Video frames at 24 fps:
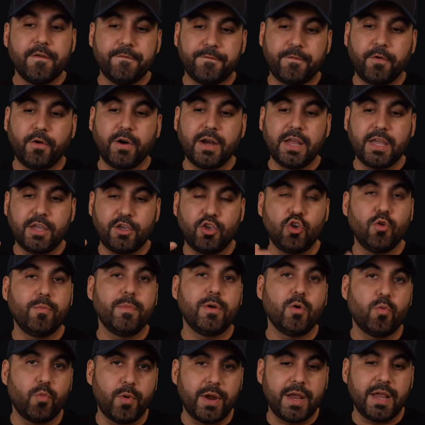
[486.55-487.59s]
for a
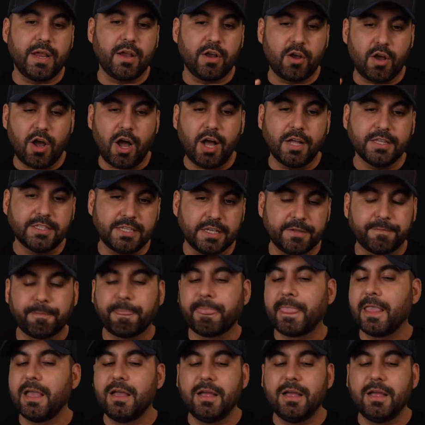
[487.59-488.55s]
human written content.